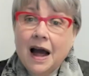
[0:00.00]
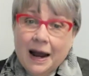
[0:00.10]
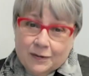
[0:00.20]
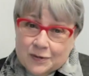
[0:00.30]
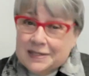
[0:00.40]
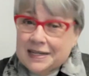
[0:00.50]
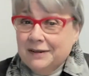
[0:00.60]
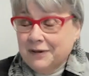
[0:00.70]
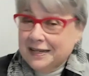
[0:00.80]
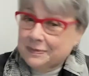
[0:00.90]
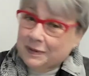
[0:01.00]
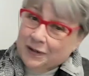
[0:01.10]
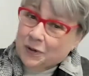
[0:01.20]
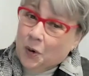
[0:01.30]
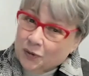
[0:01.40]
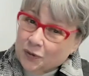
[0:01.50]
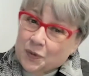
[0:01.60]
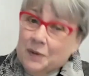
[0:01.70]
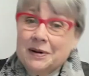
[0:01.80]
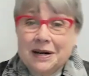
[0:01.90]
I also identify as being an older
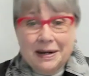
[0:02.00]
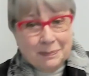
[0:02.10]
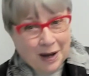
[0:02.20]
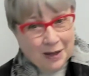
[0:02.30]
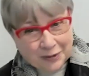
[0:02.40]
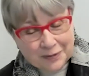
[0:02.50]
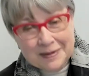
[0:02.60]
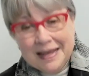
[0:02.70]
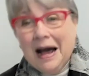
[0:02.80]
woman and a mother,